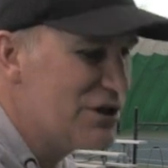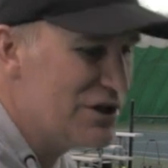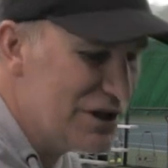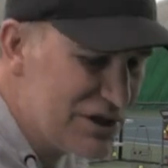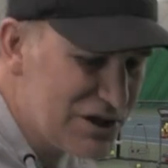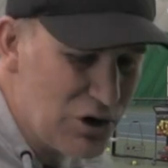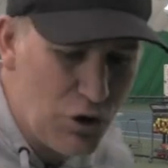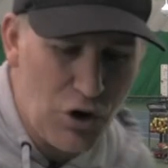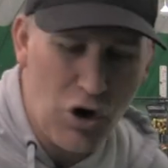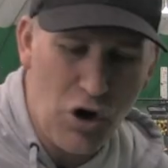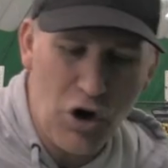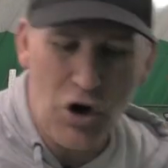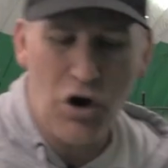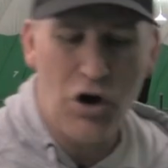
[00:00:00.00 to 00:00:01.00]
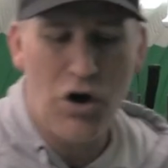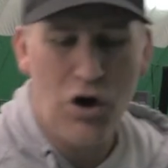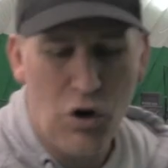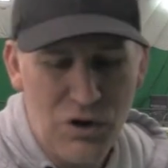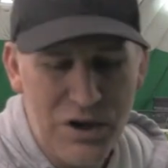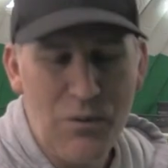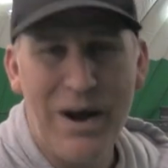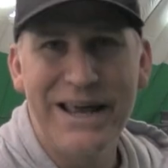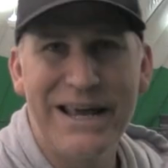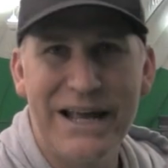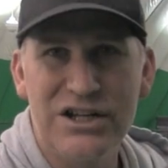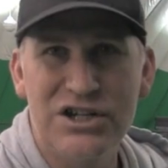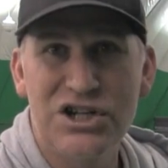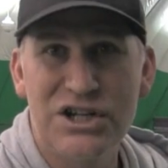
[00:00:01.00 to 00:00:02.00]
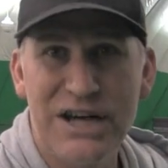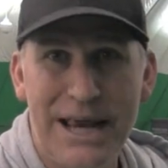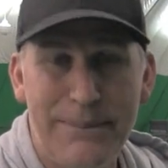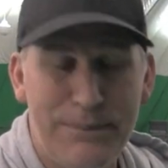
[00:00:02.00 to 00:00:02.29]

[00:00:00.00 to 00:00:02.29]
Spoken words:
you just don't only want to get in shape,